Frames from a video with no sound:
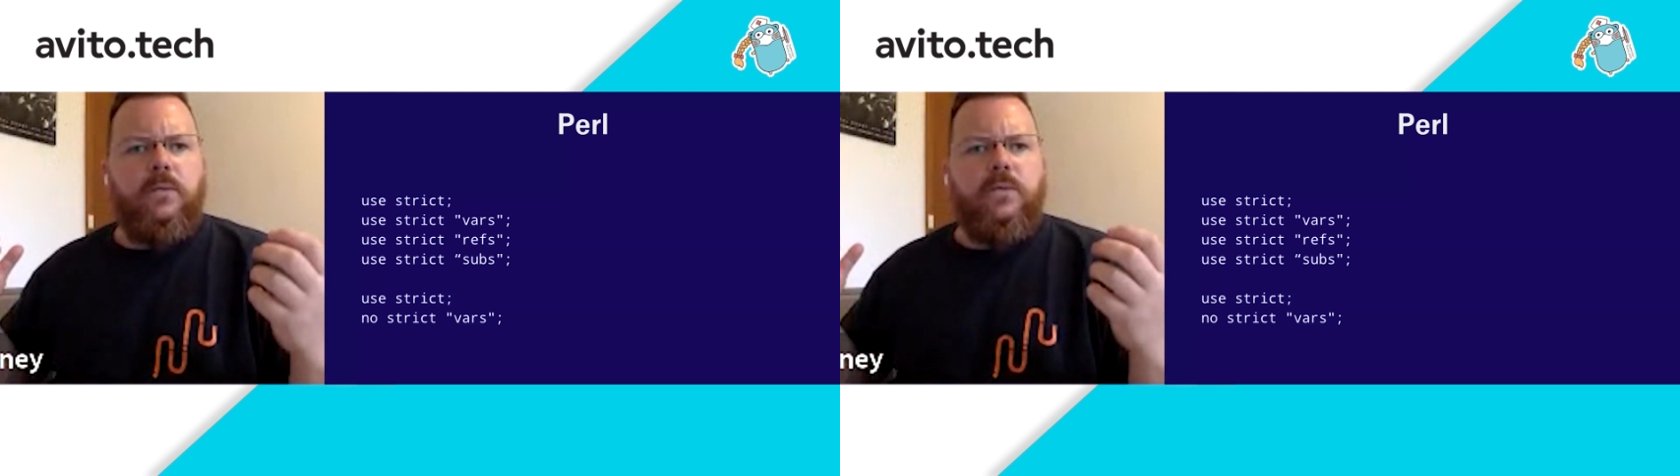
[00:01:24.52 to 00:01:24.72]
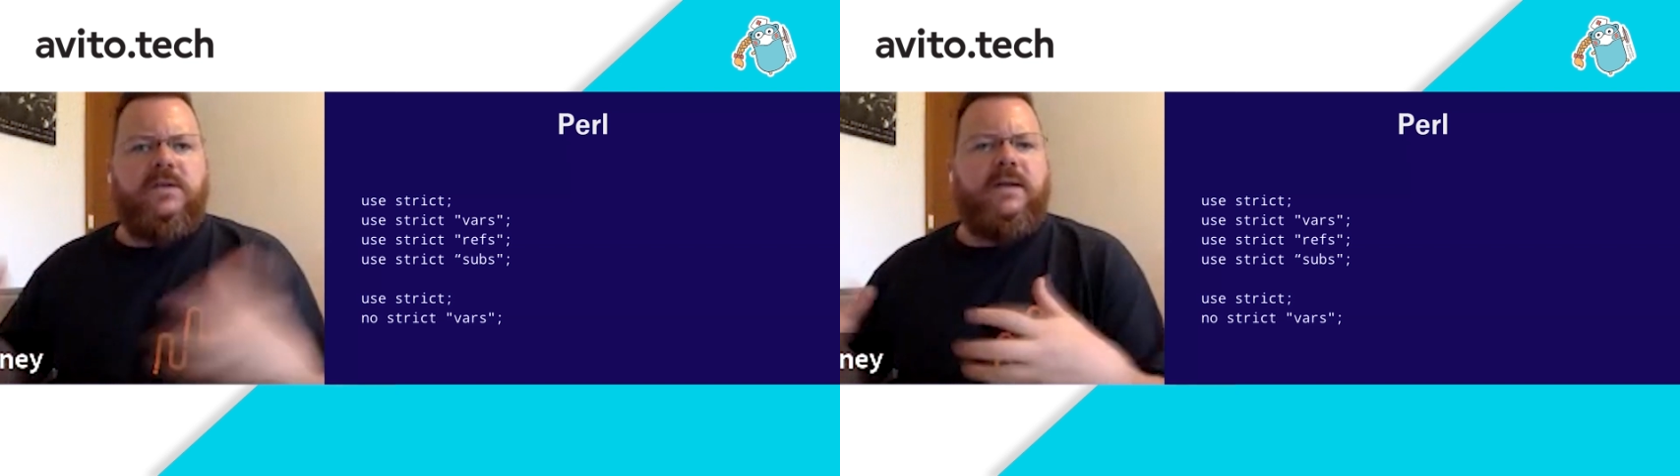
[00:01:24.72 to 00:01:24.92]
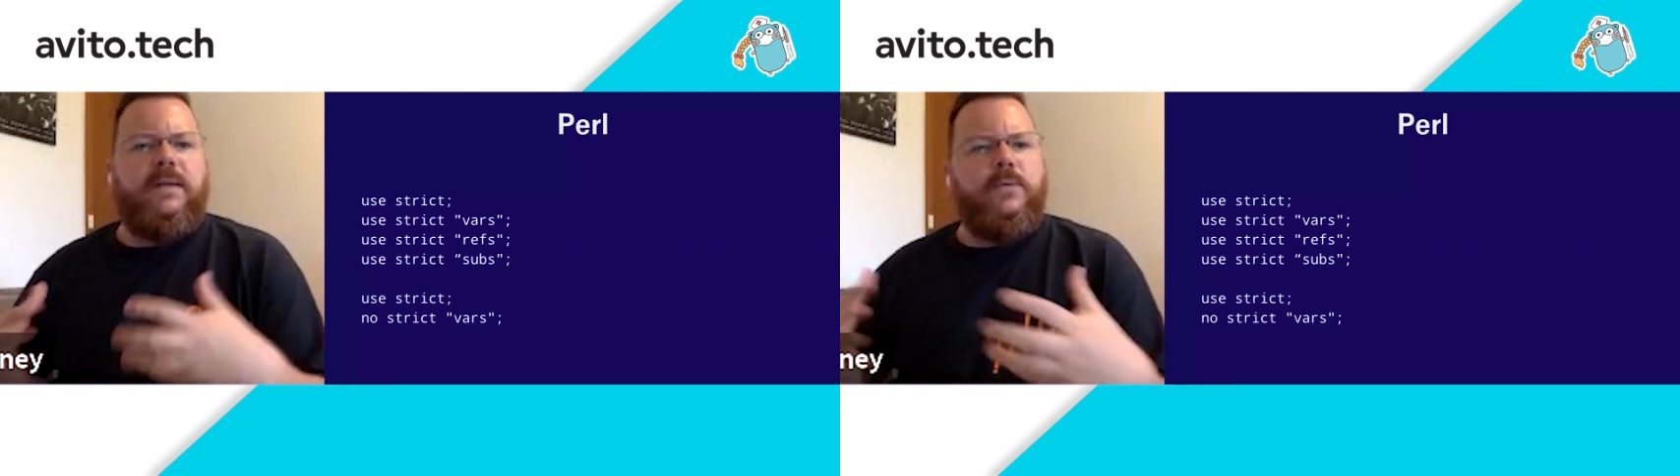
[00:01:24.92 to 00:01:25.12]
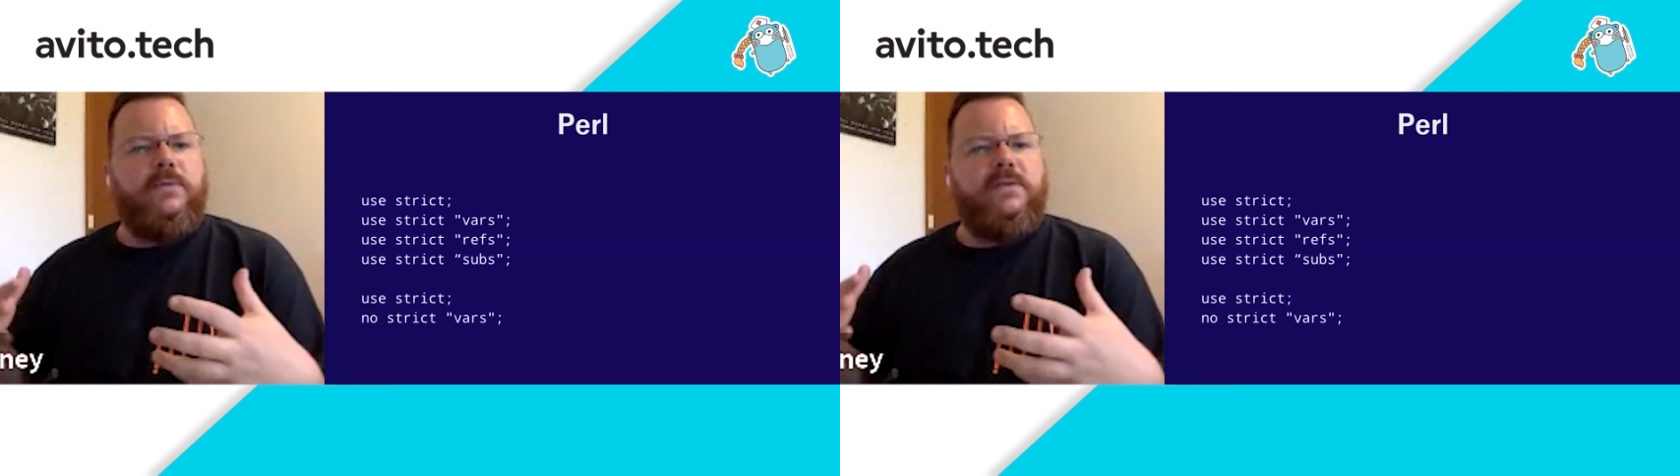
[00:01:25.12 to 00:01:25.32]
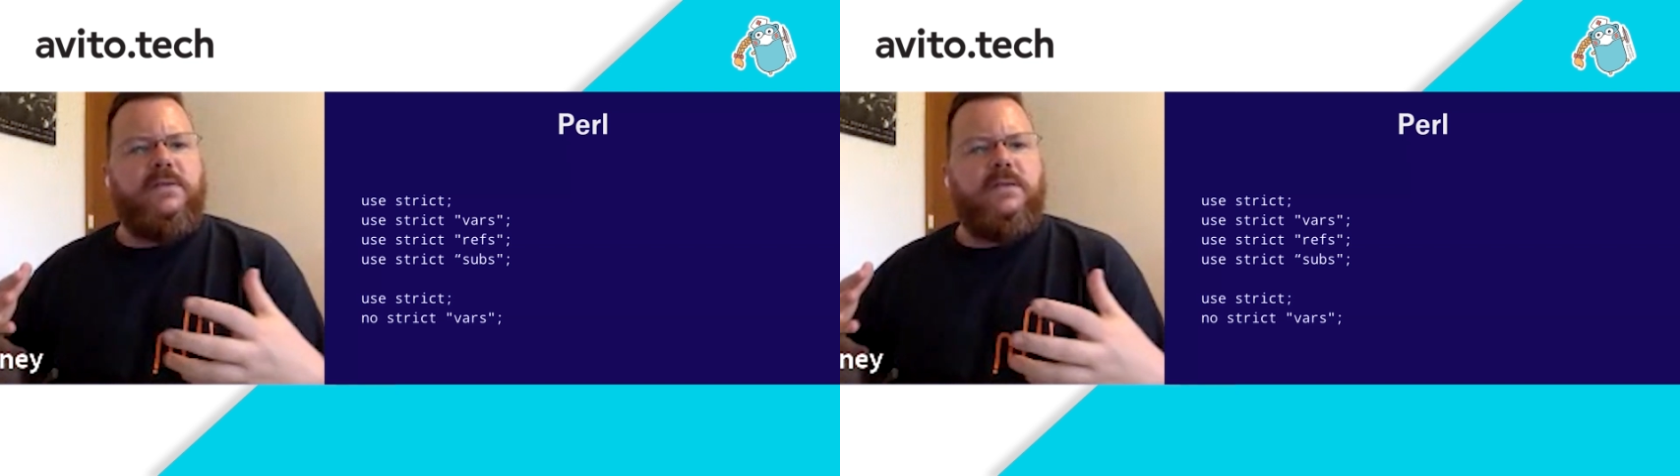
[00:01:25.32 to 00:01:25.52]
which
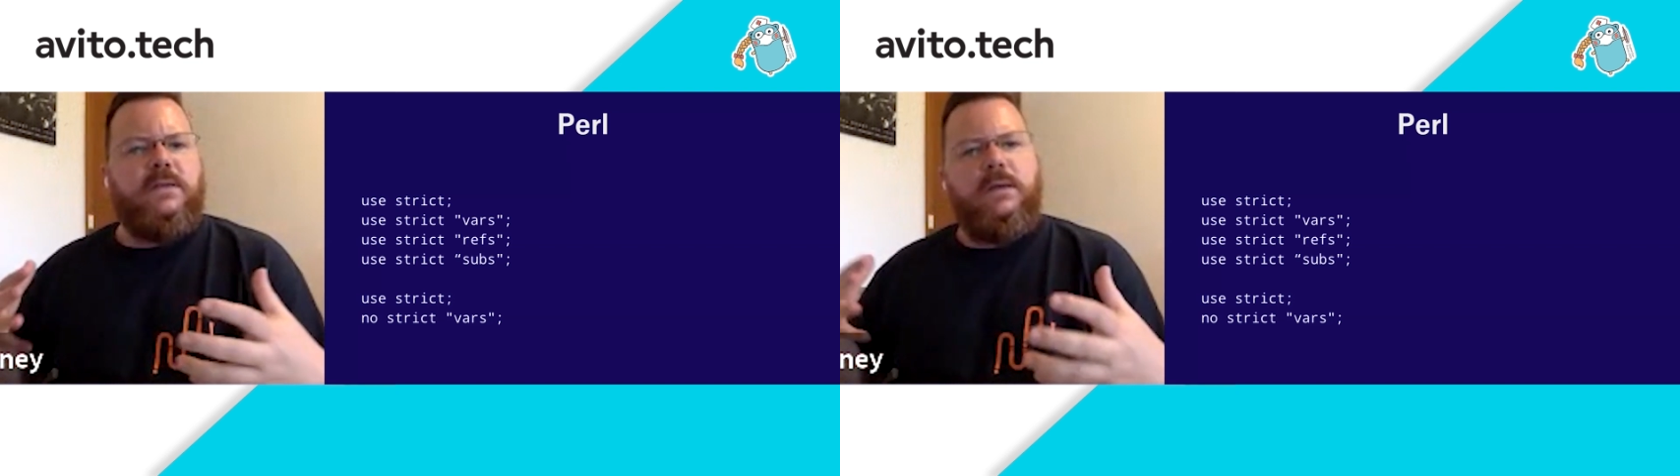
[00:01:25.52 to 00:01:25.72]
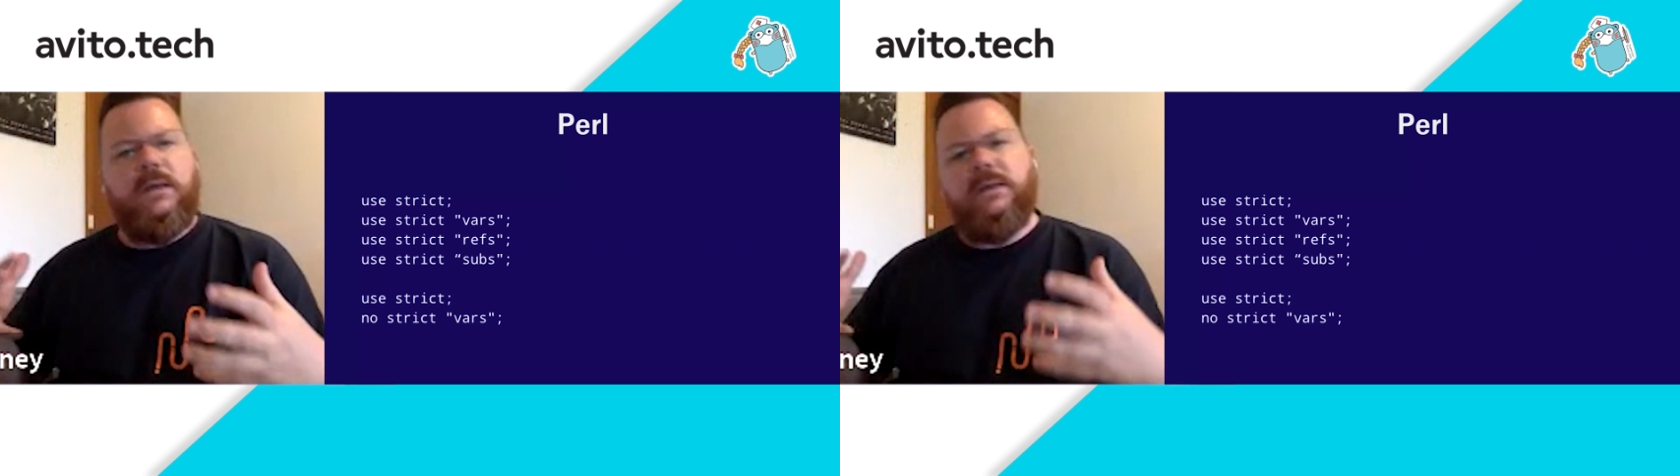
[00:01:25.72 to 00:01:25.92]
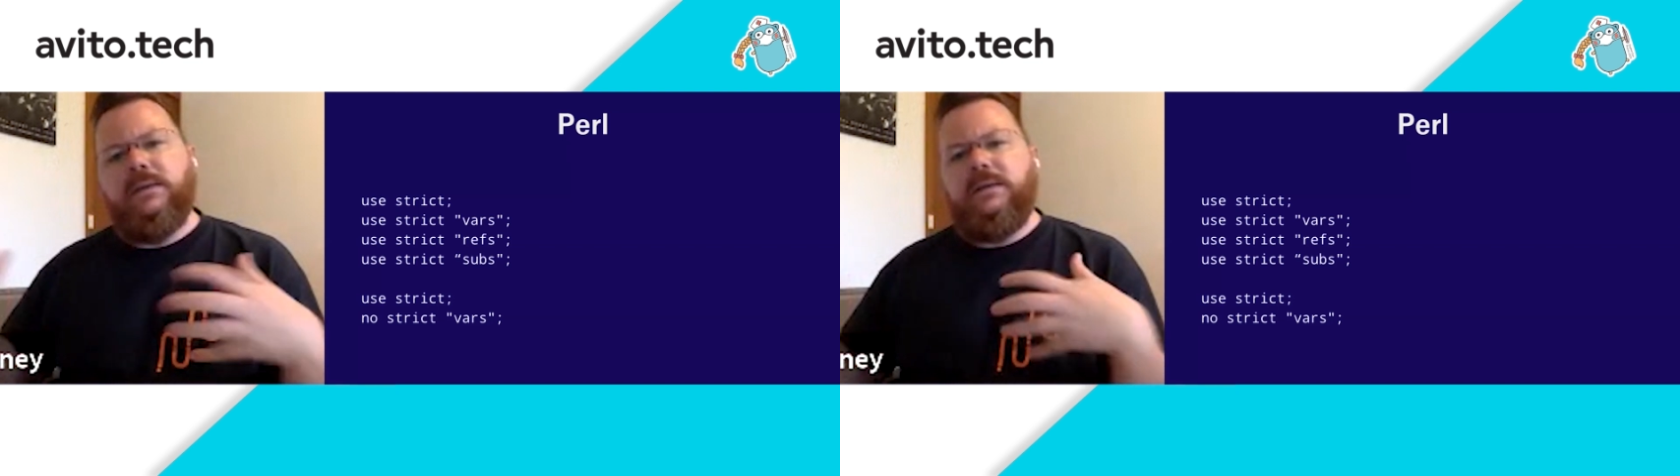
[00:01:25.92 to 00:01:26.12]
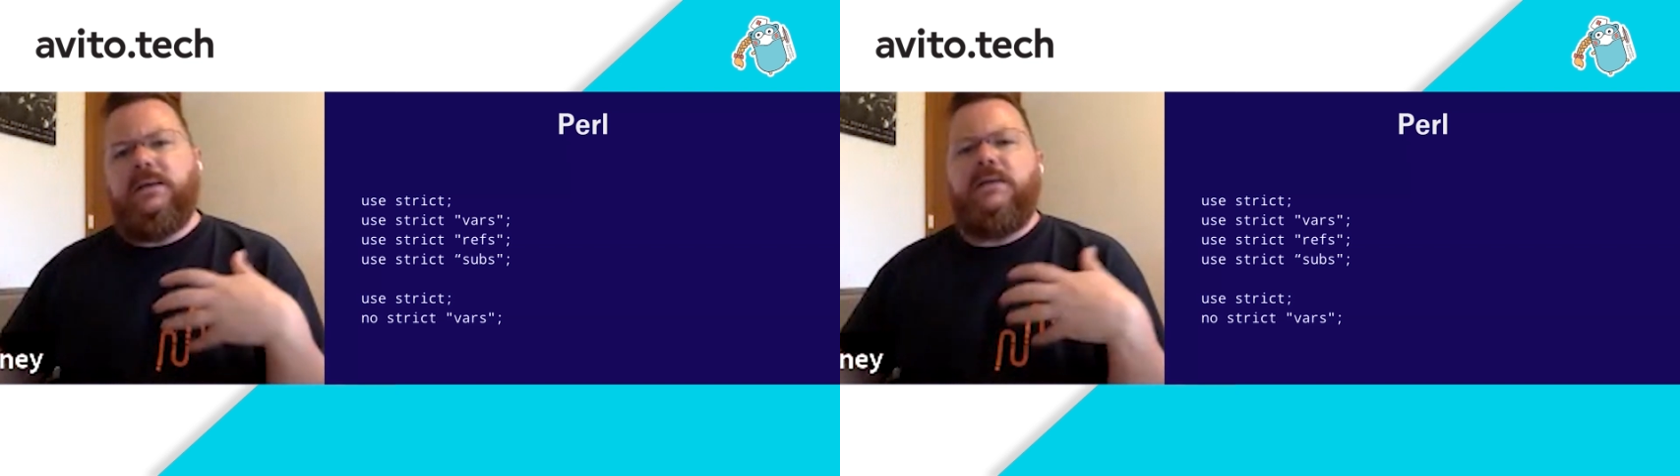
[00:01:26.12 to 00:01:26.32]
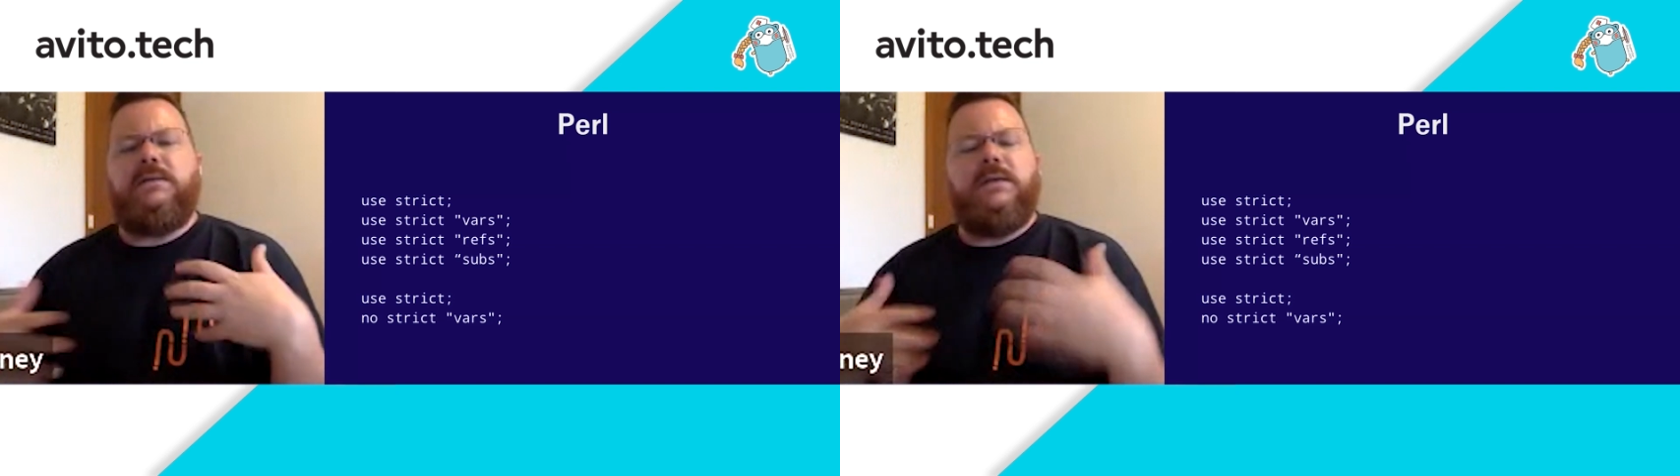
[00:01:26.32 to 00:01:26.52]
enables,
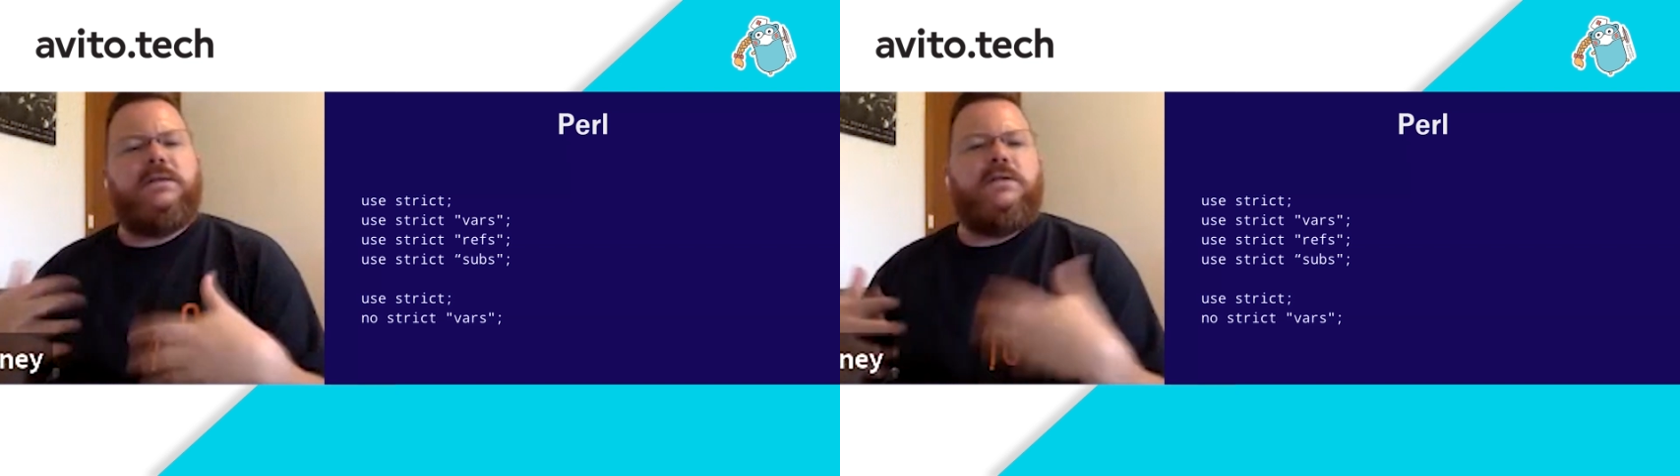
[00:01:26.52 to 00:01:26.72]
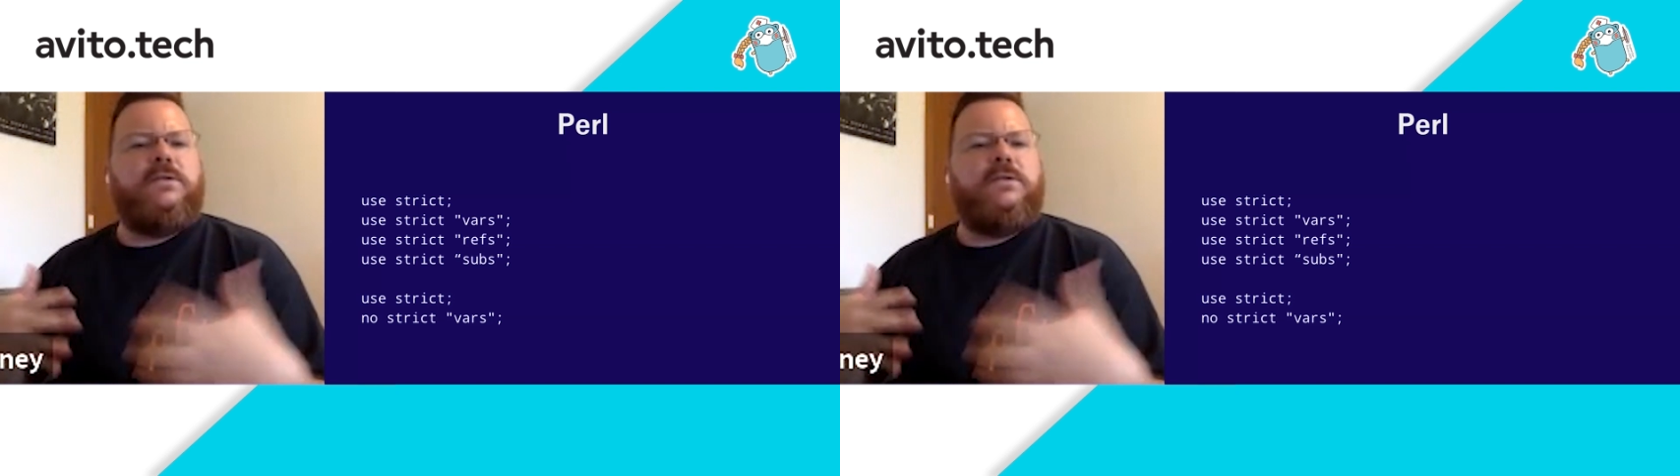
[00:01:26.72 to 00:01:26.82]
it's